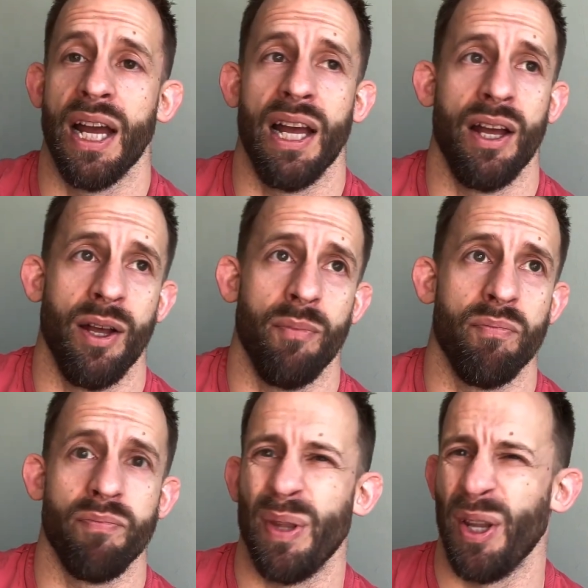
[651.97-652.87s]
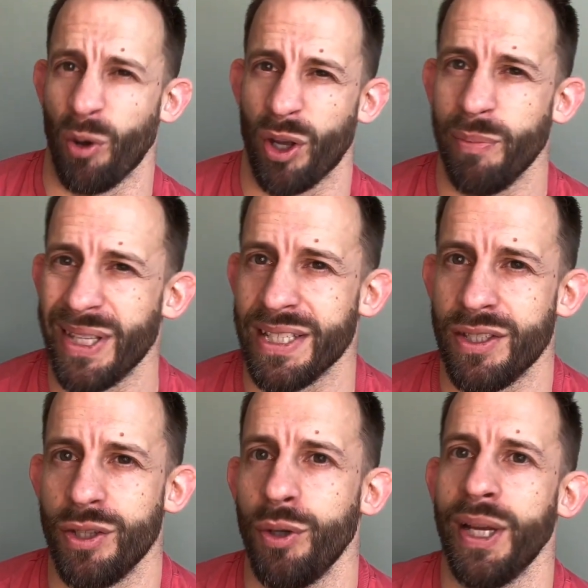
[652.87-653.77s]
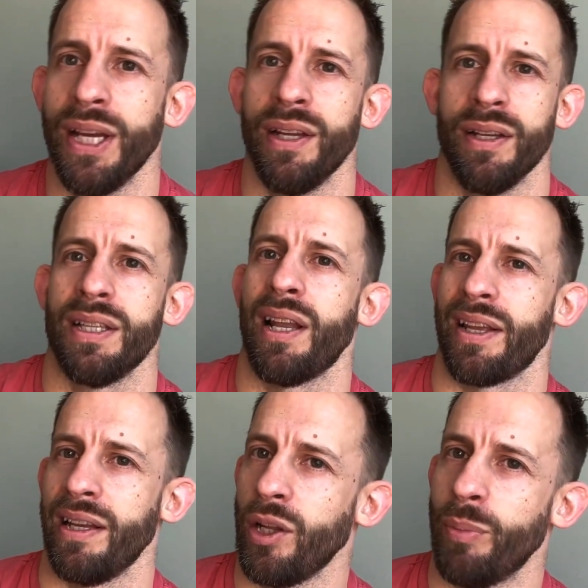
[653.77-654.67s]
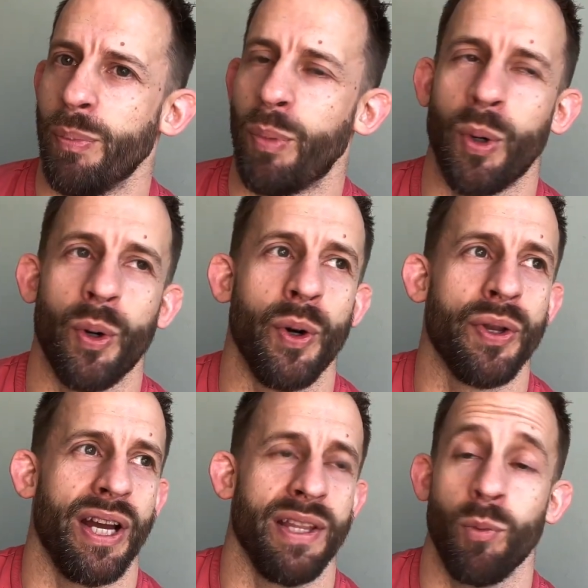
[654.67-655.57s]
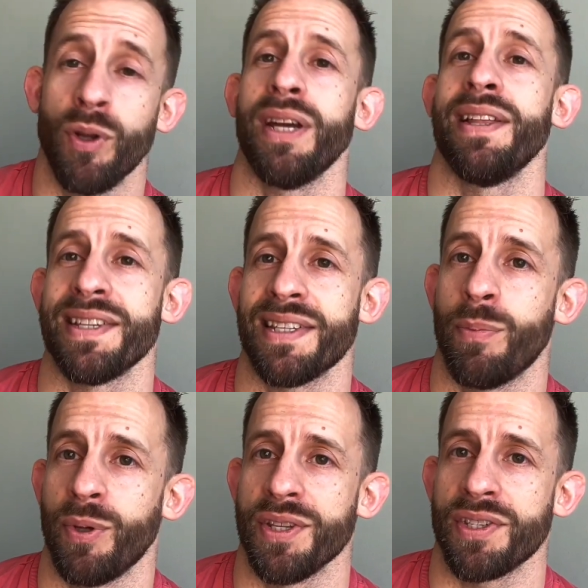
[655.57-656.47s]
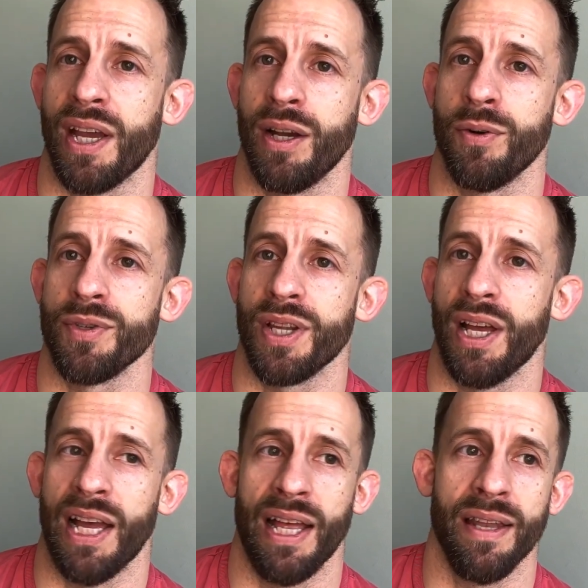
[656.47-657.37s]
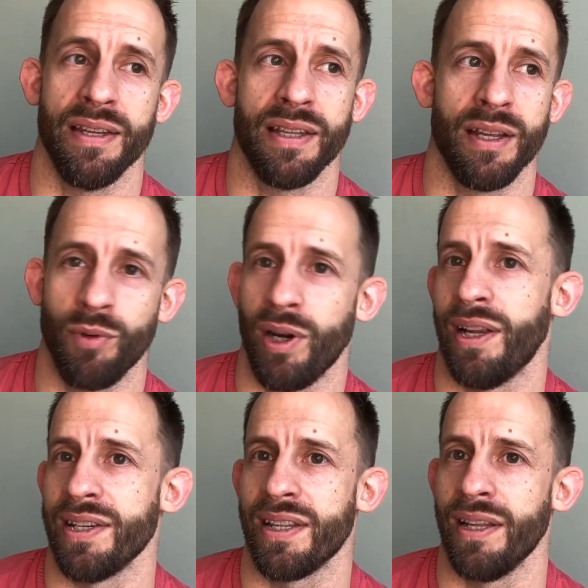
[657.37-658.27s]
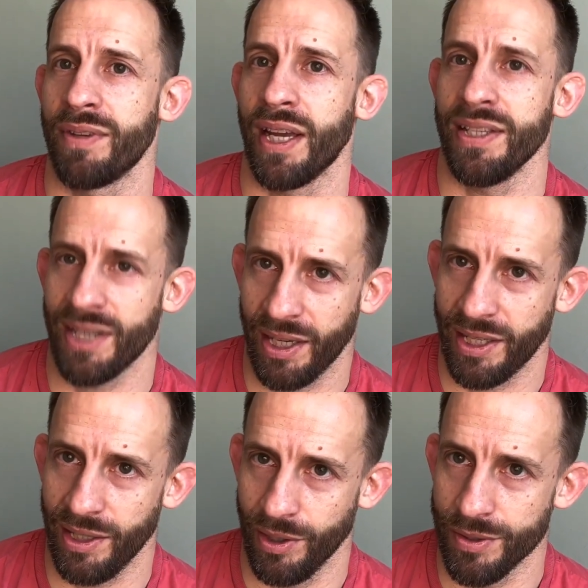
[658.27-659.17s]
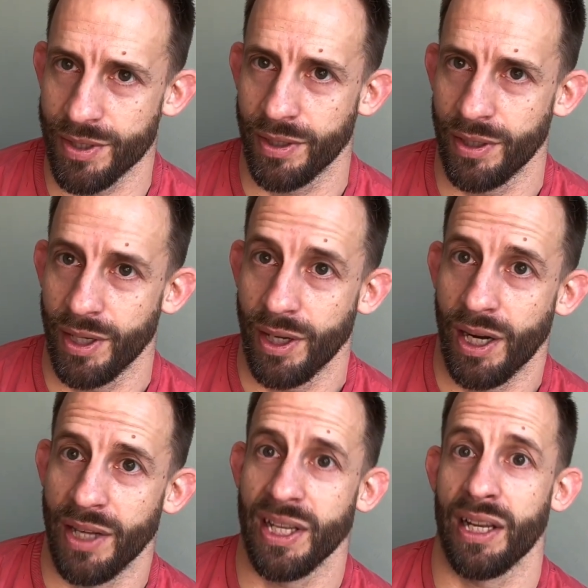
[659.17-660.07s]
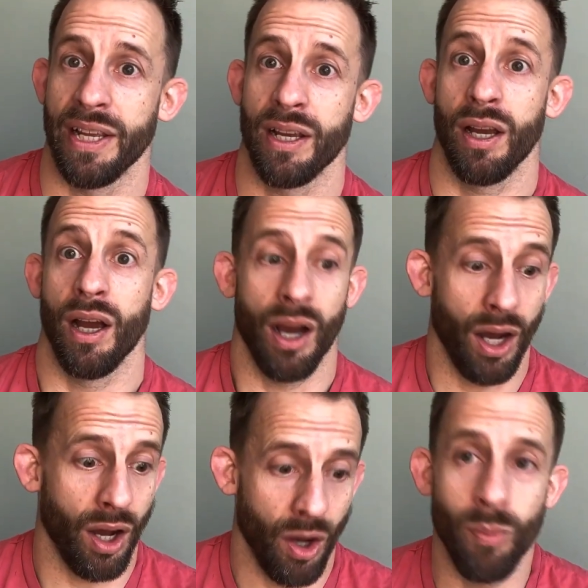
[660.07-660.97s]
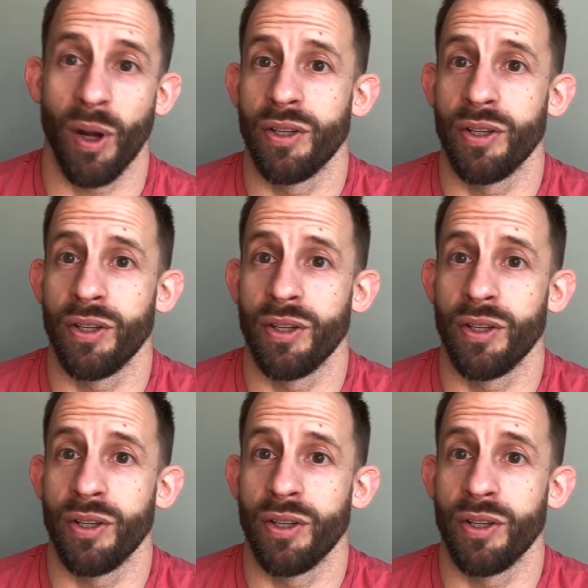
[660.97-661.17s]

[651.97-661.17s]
but they're not committed to it. They're like a little bit bored. And then one day they step on the scales and they realize that they've gained 10 kilos, and they're like, oh my